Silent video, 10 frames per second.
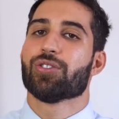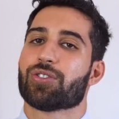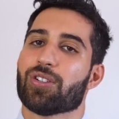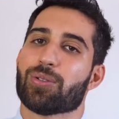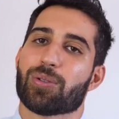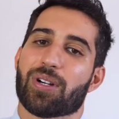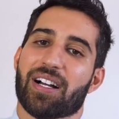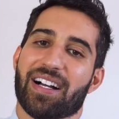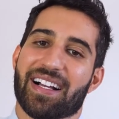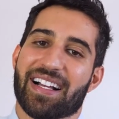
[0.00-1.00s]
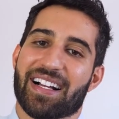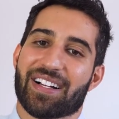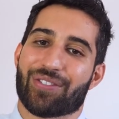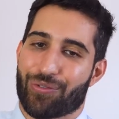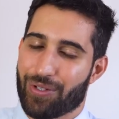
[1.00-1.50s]
So
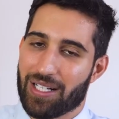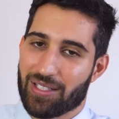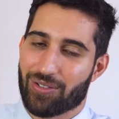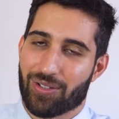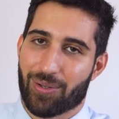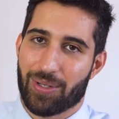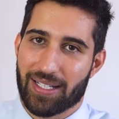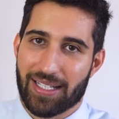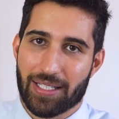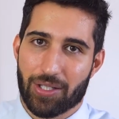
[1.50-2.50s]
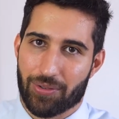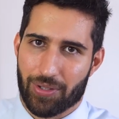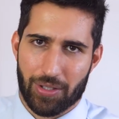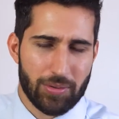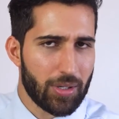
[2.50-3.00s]
really not quite
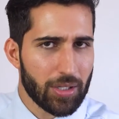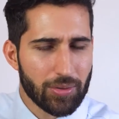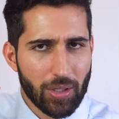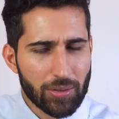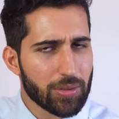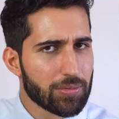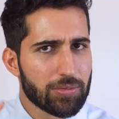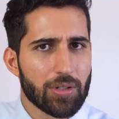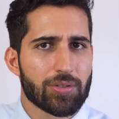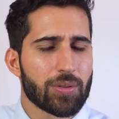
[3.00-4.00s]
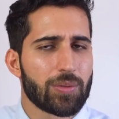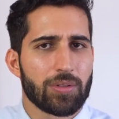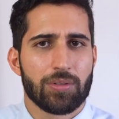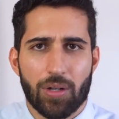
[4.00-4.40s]
accurate, and Uncle Roger would